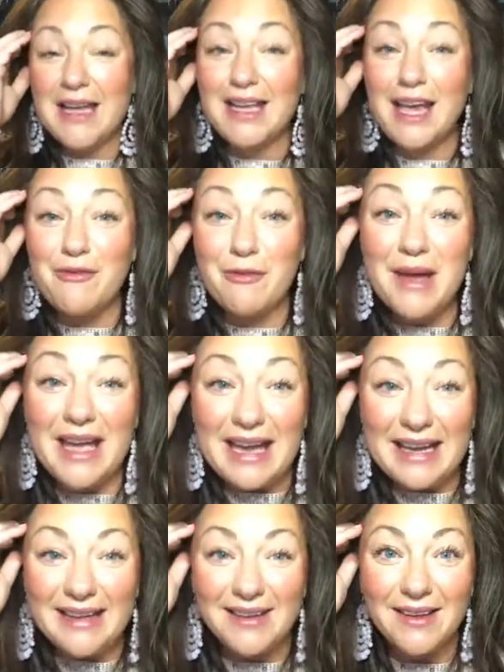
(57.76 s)
And give
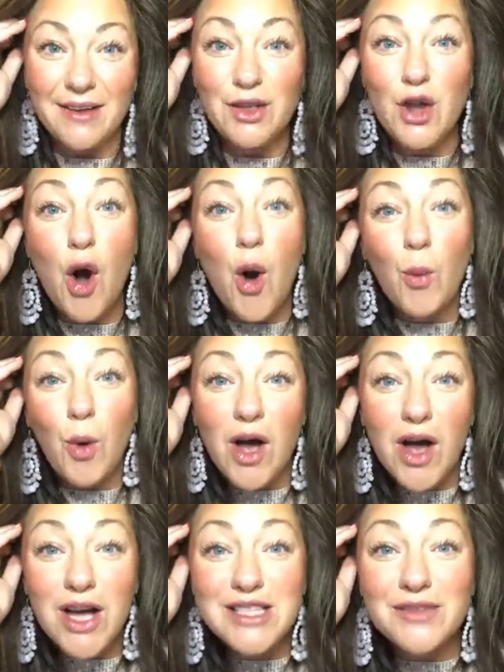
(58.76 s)
me your
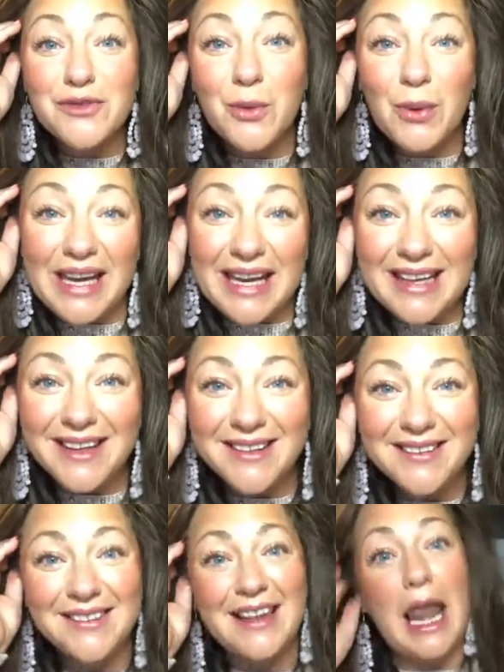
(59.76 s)
word of the week.
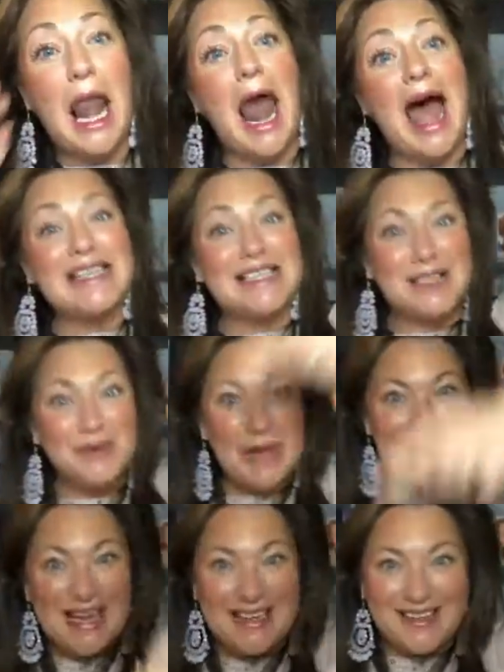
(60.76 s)
Last
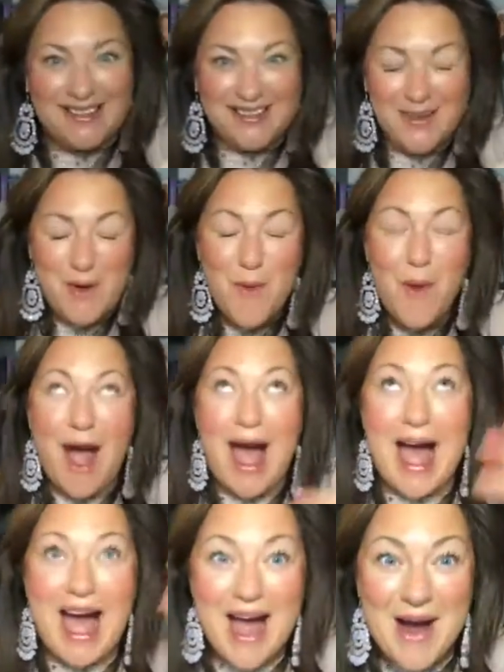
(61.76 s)
week.
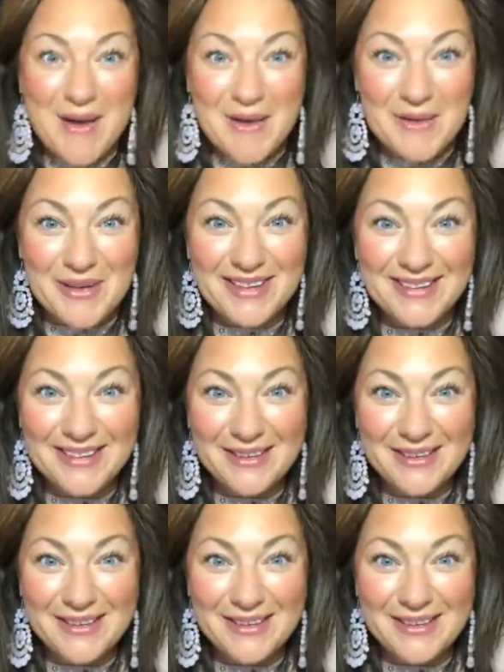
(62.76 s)
Wow.